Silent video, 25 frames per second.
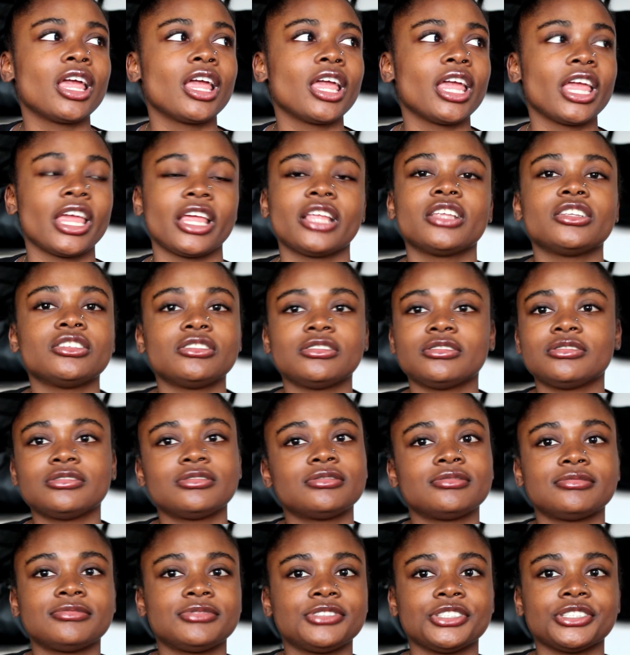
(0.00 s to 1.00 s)

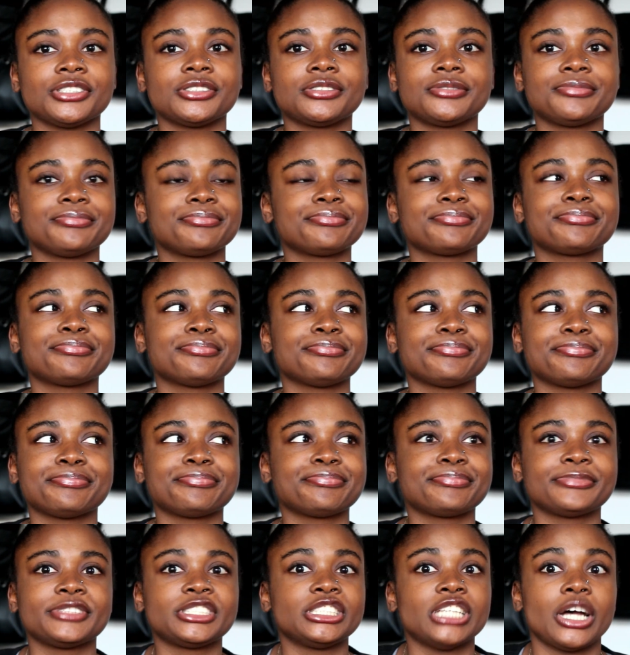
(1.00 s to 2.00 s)
it's
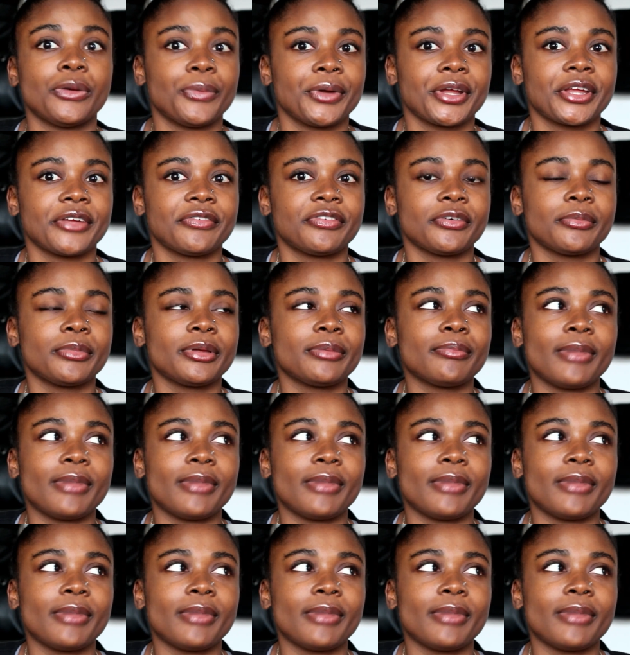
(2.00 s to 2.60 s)
not working for me.